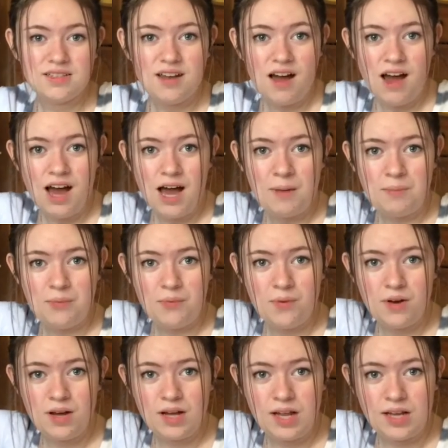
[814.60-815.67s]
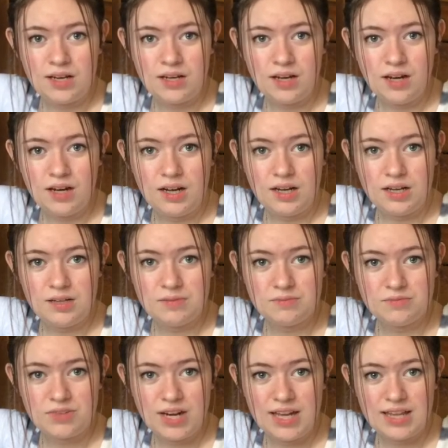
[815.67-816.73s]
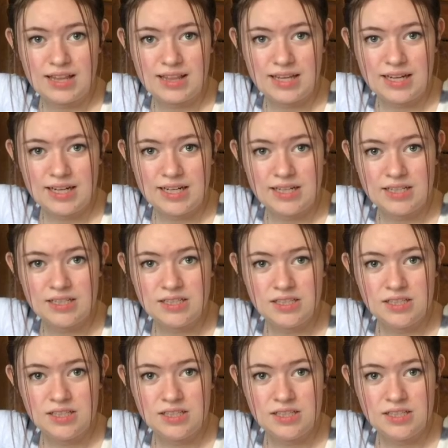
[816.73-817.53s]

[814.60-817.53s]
top one right there.